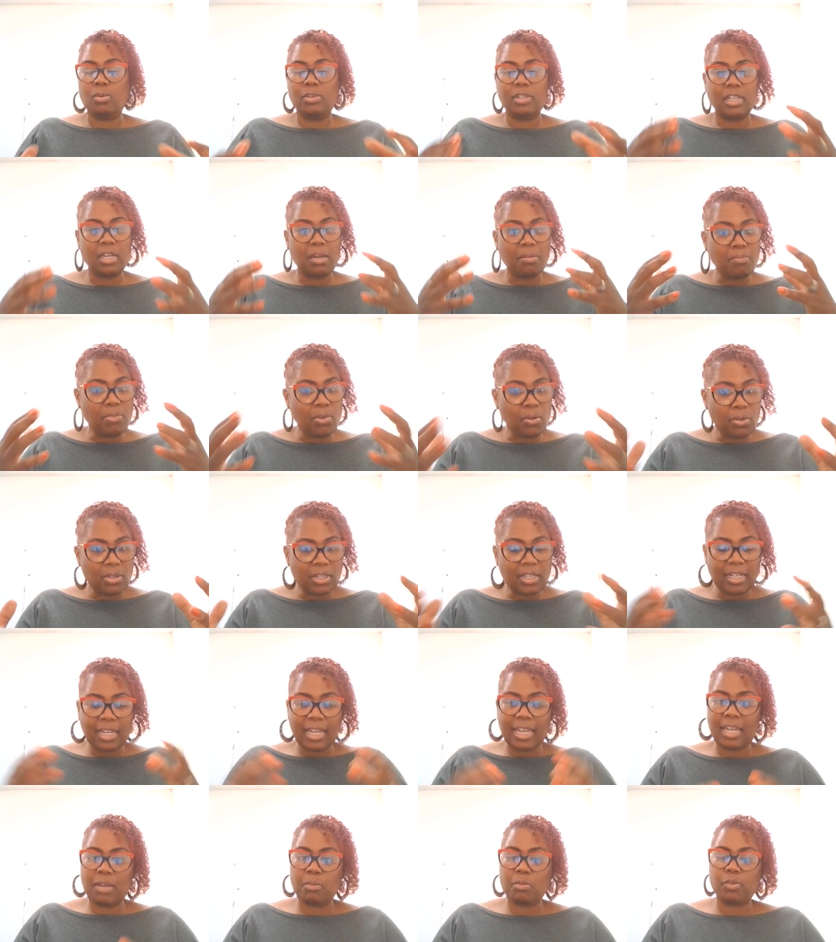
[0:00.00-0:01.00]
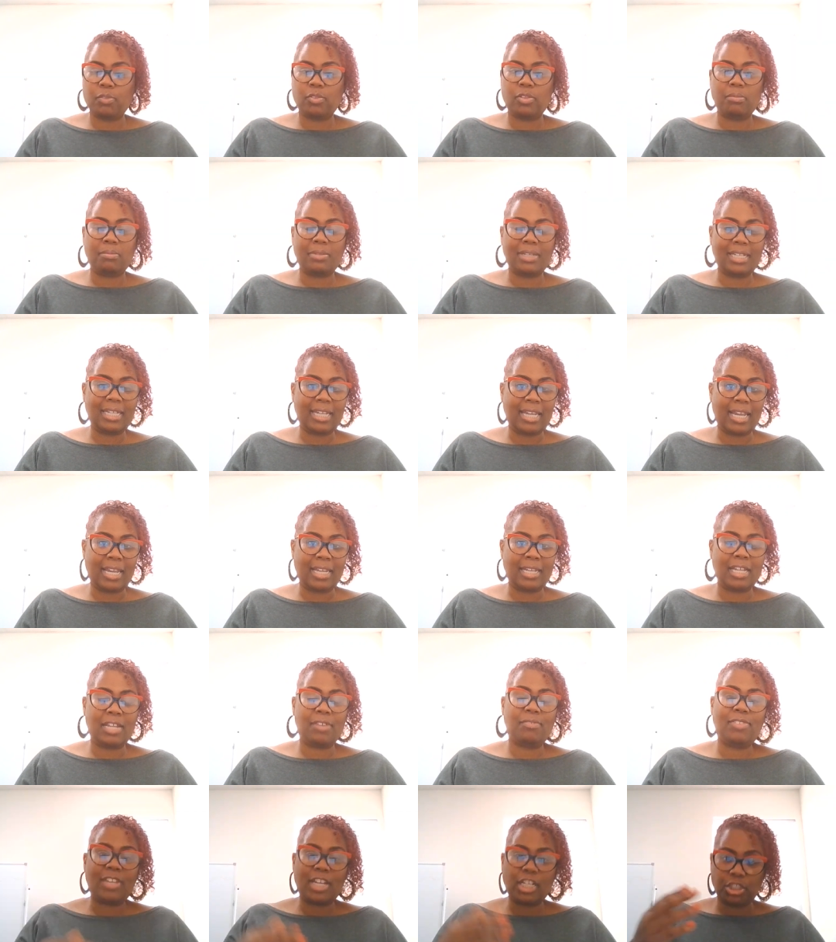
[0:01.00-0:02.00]
communicate with the
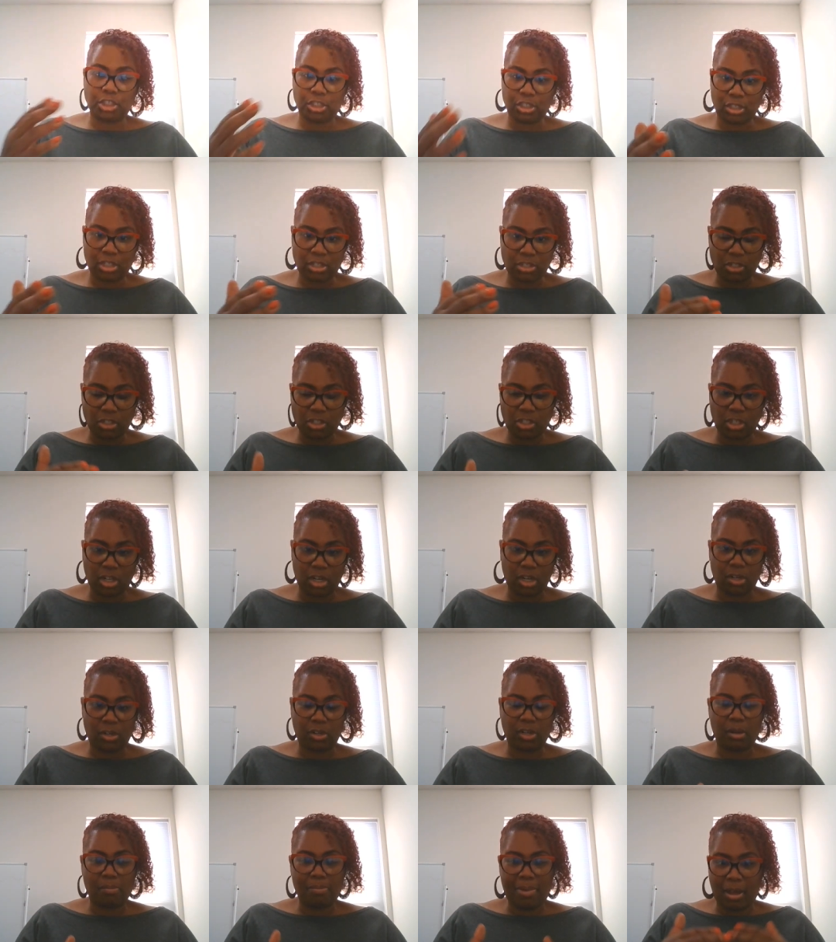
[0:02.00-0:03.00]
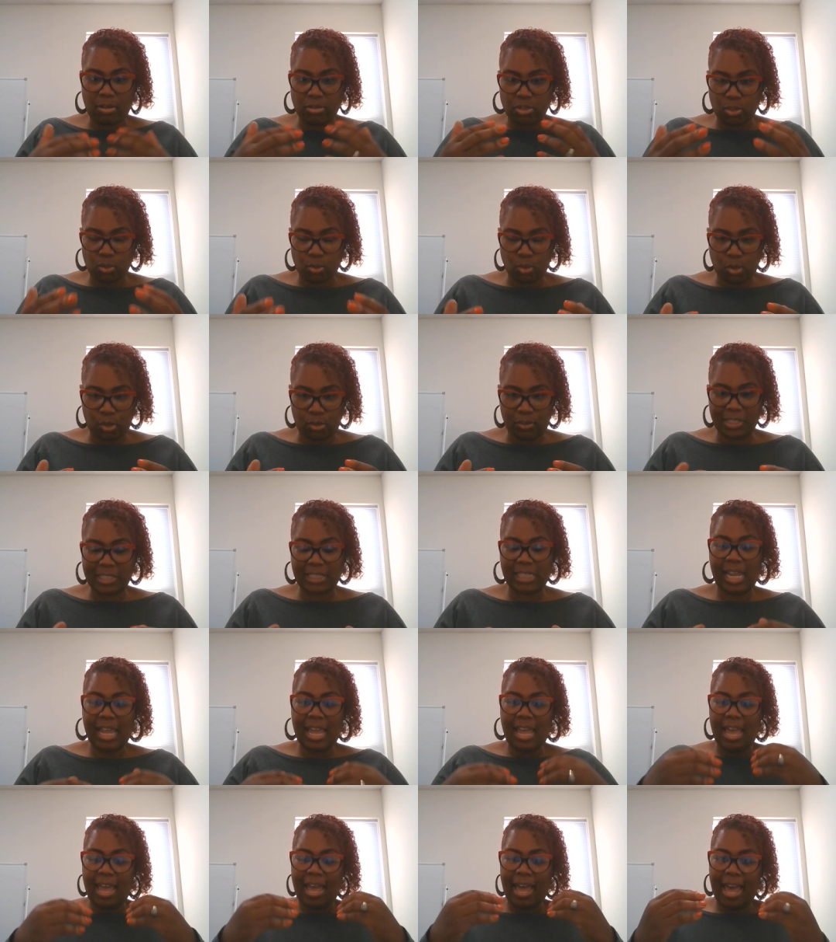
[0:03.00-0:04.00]
mechanic if that's your concern about storage.
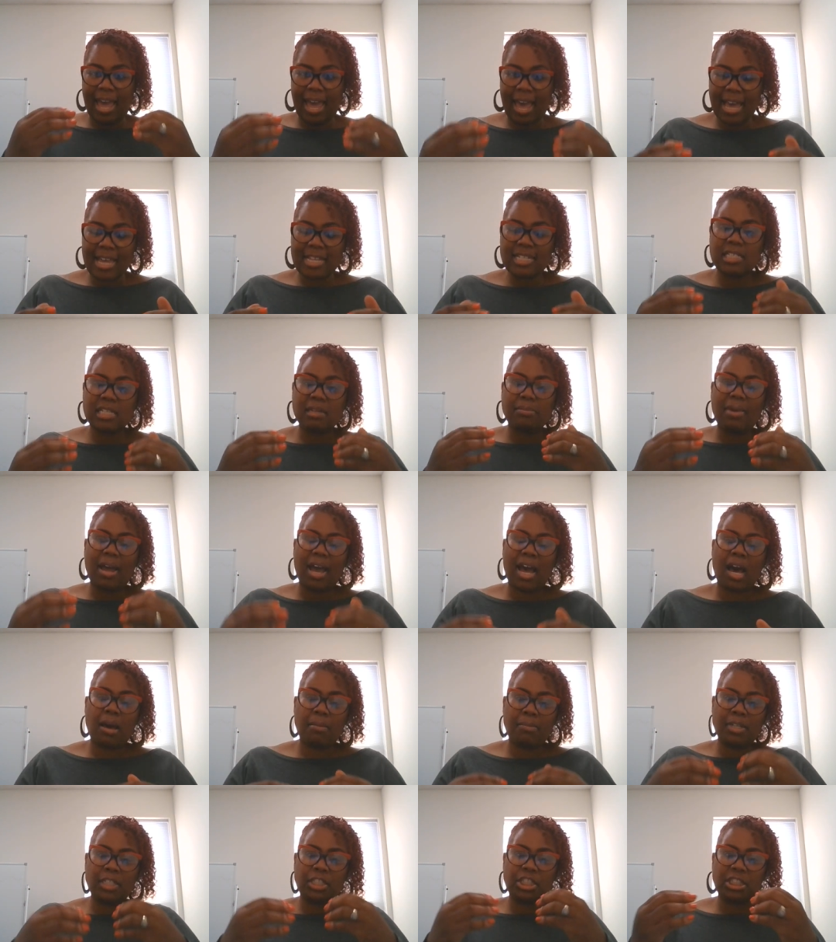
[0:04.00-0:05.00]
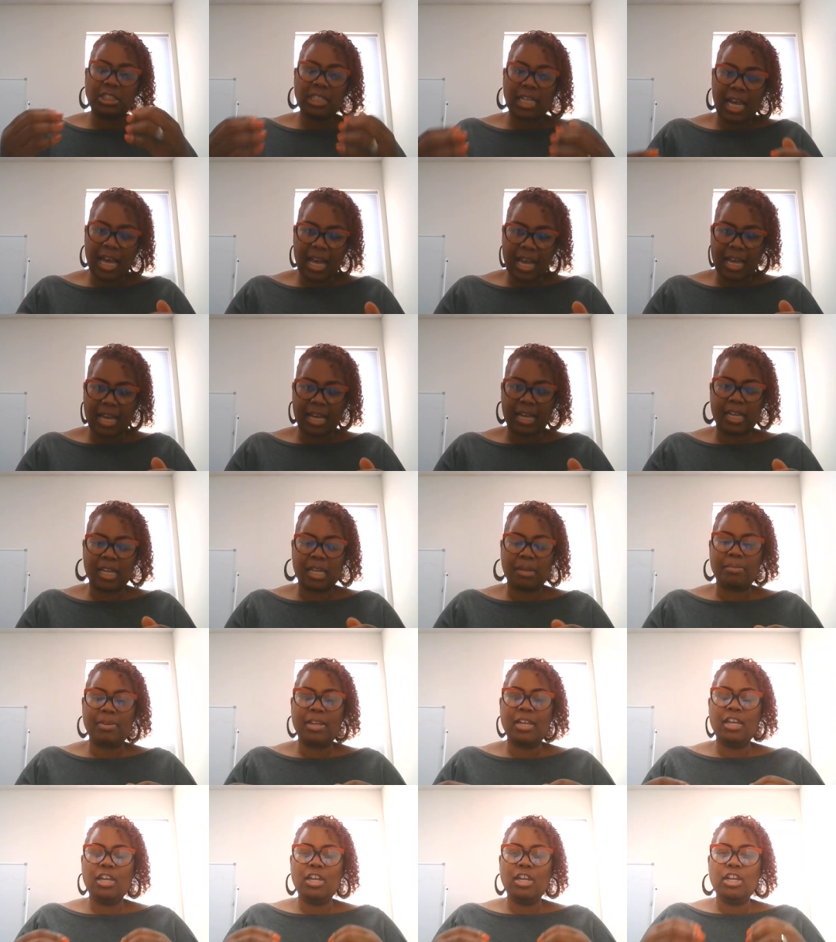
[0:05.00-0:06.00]
Ask them how much
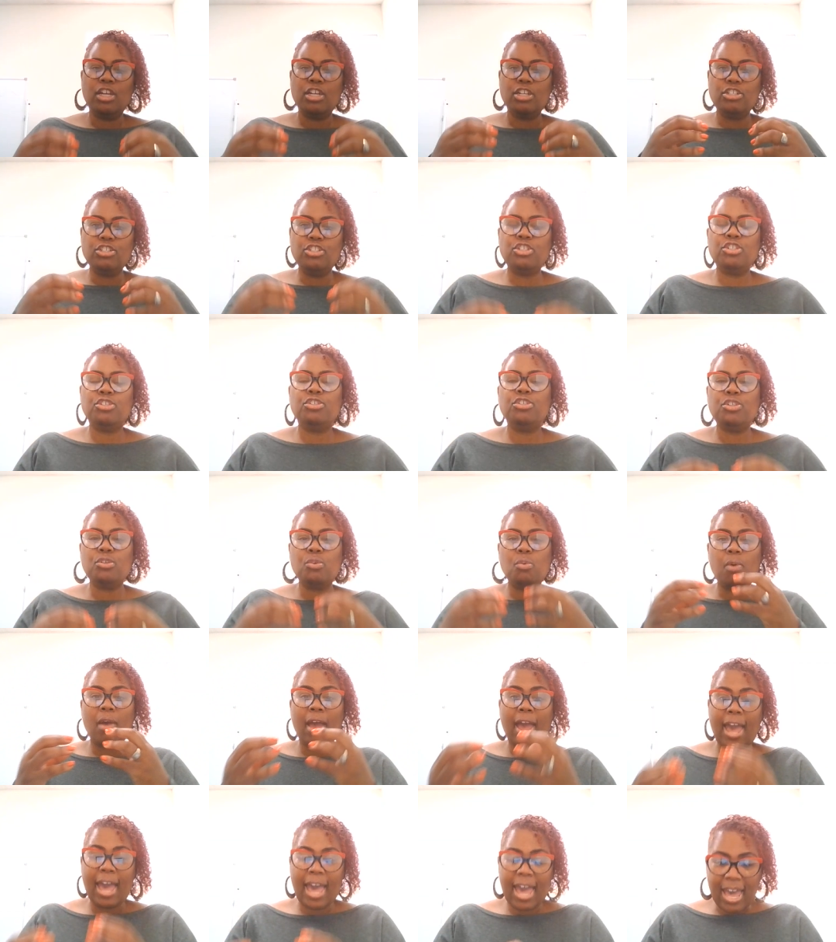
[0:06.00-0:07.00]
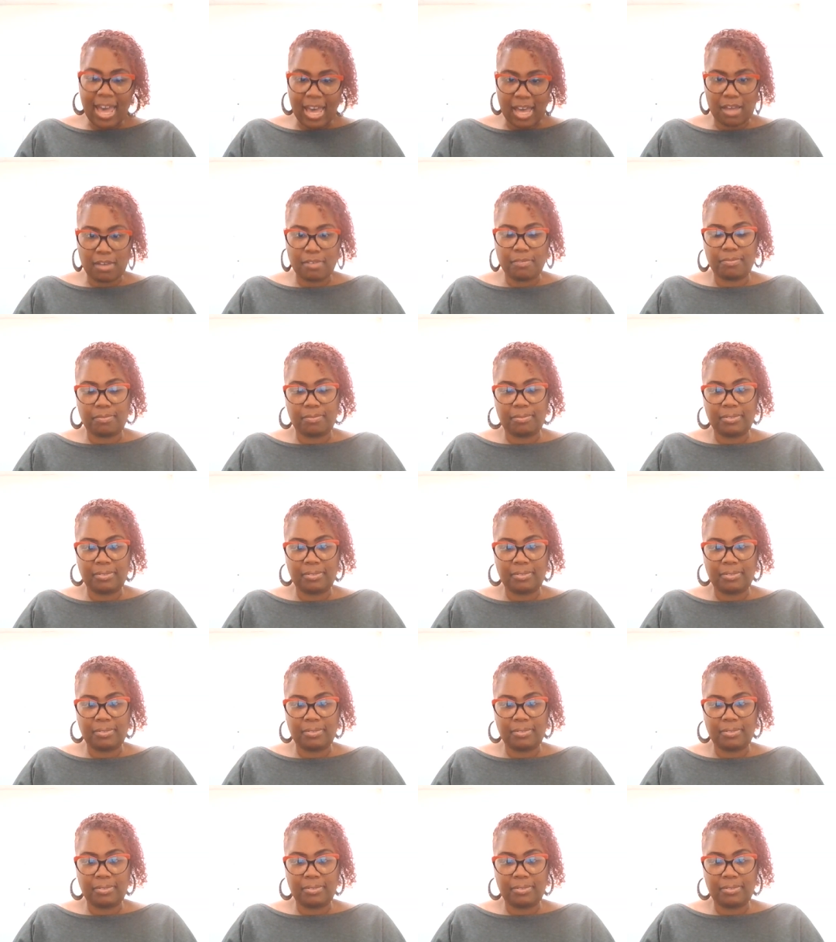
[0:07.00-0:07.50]
time do you have?